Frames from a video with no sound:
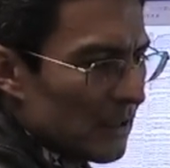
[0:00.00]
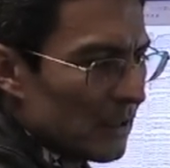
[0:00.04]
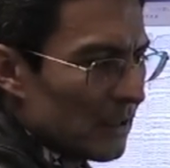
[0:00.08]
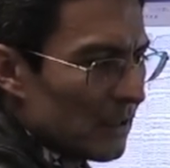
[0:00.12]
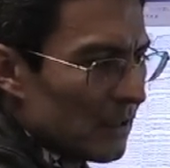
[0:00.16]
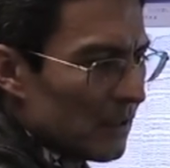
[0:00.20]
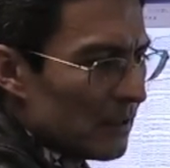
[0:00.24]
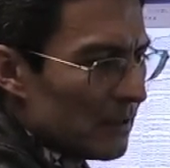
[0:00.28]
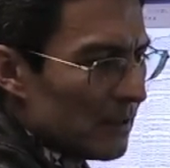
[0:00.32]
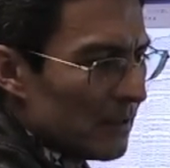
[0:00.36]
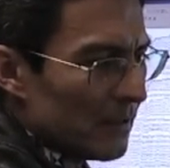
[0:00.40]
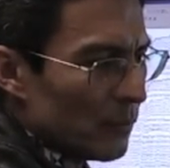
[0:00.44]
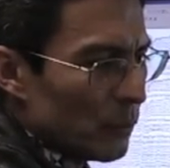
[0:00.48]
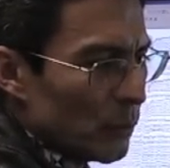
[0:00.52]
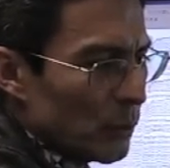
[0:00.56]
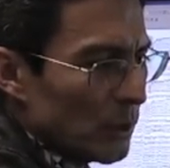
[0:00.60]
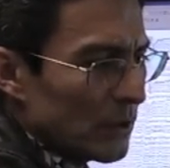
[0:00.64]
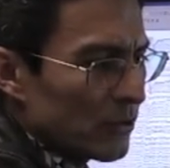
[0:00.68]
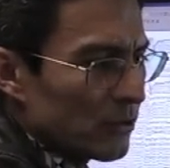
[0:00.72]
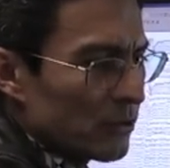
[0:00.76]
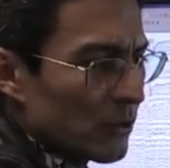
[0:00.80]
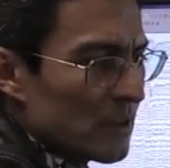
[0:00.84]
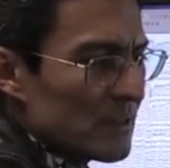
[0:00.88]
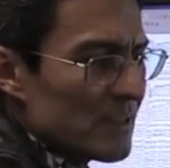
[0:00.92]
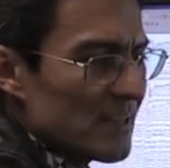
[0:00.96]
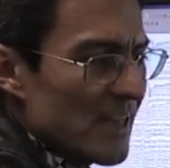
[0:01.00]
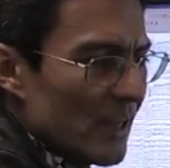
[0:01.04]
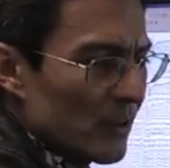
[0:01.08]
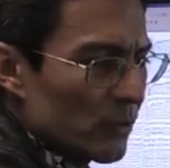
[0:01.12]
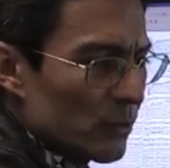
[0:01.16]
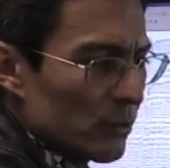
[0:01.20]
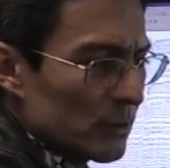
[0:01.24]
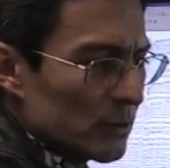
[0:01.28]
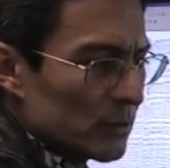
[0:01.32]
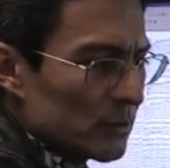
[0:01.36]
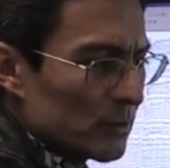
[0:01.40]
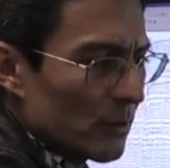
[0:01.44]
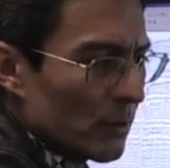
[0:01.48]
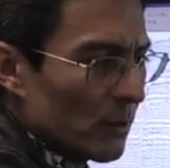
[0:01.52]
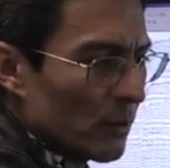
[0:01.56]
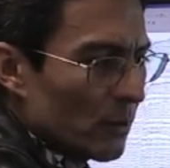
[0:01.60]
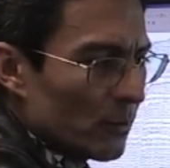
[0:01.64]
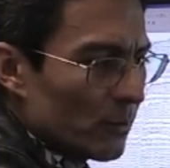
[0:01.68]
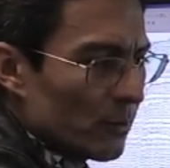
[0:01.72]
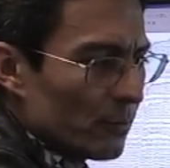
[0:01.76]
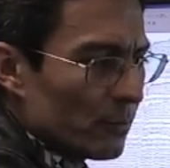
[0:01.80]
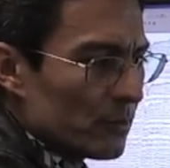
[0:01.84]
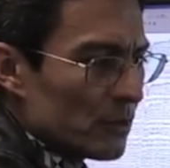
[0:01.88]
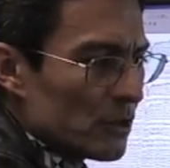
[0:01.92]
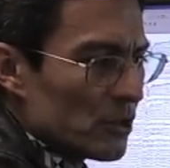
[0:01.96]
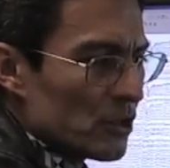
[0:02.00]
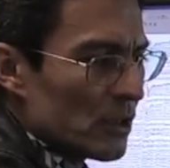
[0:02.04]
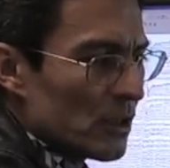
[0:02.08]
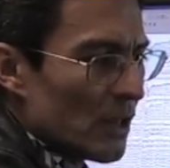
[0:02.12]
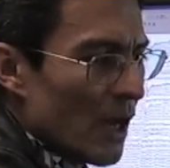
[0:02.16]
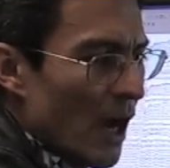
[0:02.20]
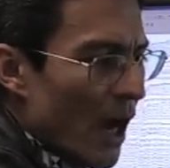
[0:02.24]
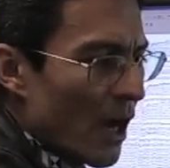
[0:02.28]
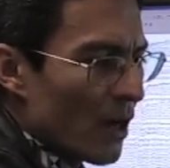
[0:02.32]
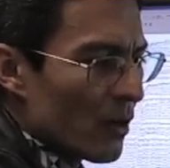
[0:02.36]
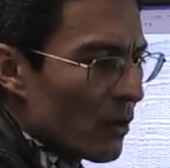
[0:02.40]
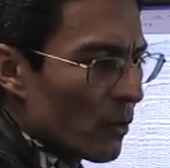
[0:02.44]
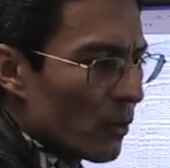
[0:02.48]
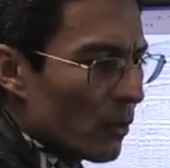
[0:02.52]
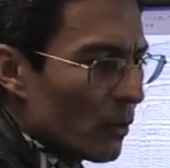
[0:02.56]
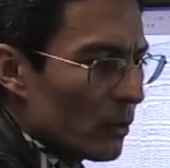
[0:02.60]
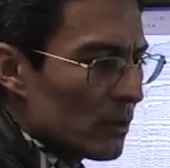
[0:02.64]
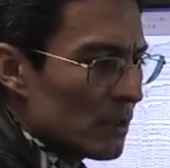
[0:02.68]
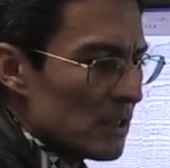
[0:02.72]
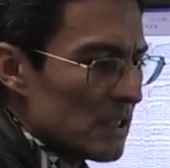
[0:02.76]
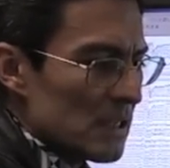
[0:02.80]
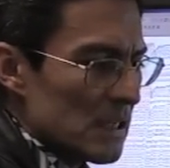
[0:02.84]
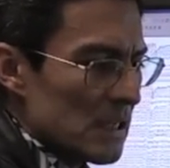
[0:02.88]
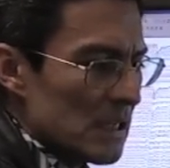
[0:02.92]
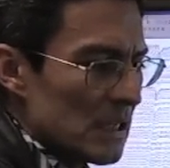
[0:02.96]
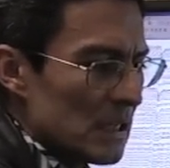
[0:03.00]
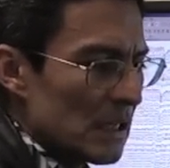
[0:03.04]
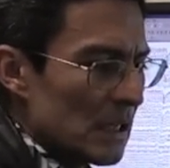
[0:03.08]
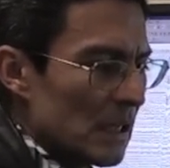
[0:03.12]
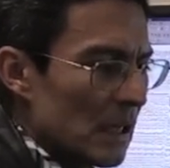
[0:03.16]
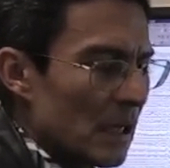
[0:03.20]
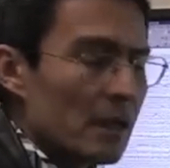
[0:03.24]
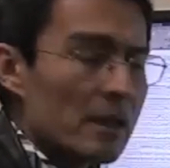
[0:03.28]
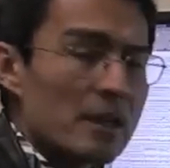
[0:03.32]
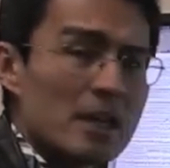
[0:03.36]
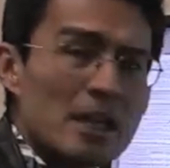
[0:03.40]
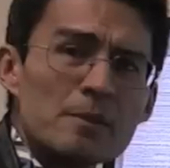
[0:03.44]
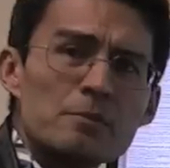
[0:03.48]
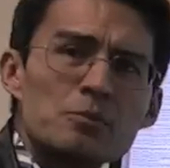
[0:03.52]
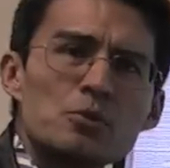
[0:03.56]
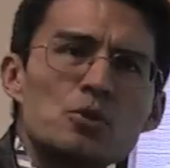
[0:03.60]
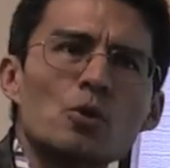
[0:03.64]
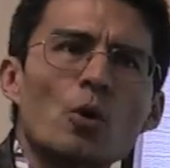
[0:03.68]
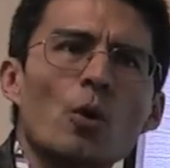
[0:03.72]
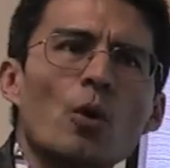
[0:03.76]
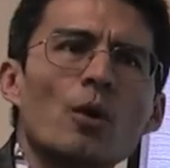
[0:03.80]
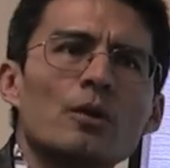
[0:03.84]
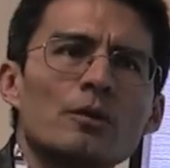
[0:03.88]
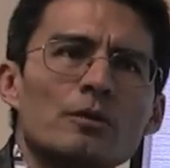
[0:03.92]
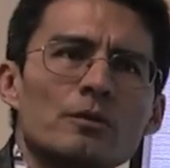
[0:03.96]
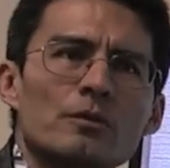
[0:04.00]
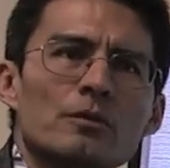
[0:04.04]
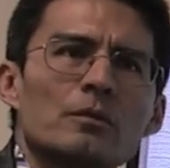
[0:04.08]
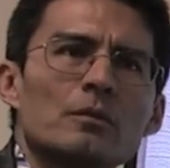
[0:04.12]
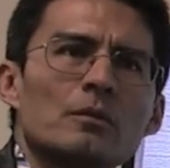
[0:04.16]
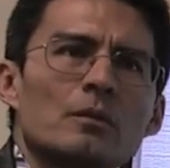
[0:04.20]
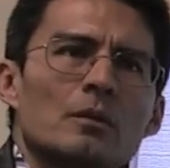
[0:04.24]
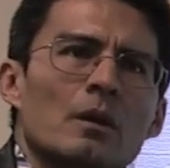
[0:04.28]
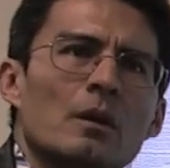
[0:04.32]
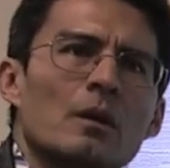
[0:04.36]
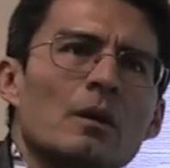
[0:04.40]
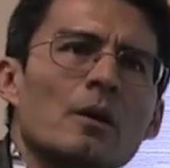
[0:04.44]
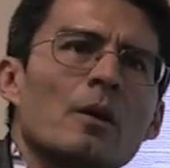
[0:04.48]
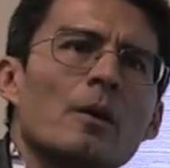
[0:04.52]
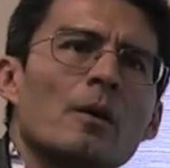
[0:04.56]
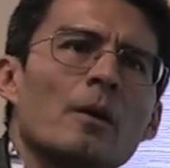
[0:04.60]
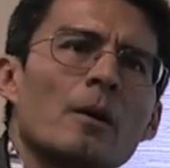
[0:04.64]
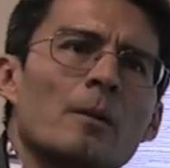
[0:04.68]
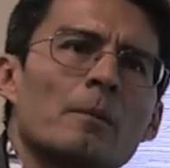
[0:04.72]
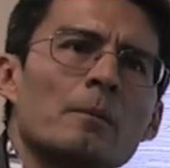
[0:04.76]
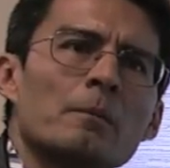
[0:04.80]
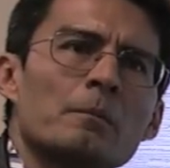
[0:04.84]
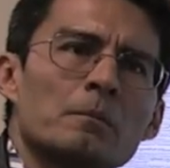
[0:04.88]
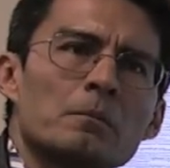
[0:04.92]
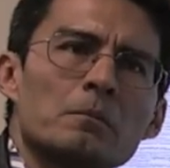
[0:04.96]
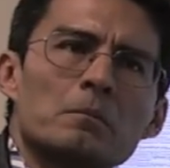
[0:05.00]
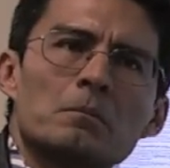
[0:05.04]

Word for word: individual trajectories of the ankle, knee, and hip joints, the